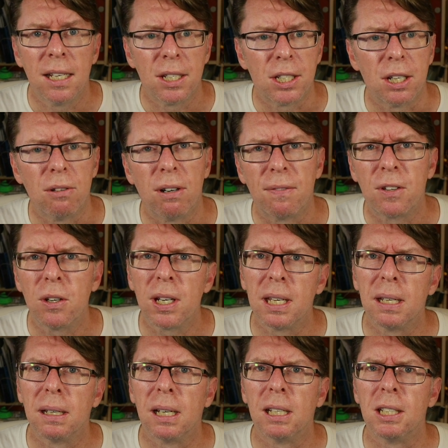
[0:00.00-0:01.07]
So I've got
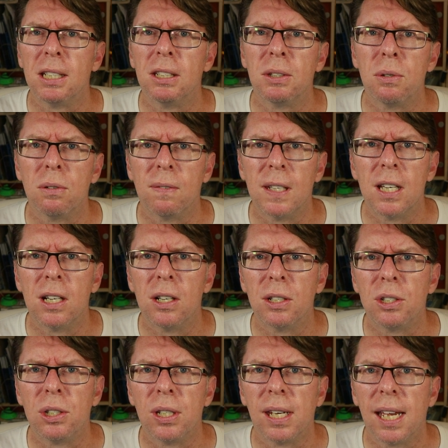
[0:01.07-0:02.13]
a sort of
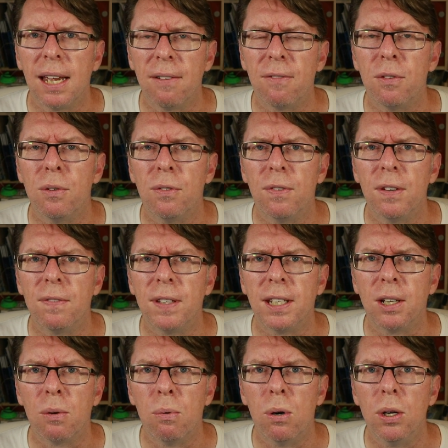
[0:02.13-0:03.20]
large
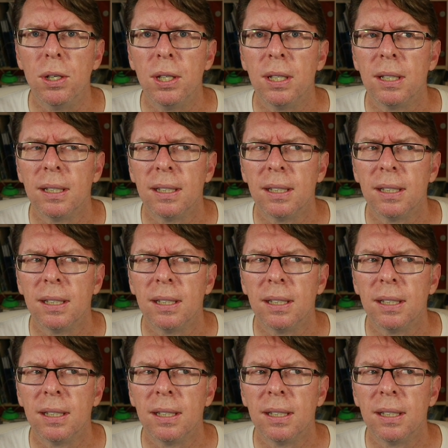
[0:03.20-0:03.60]
F450 quad.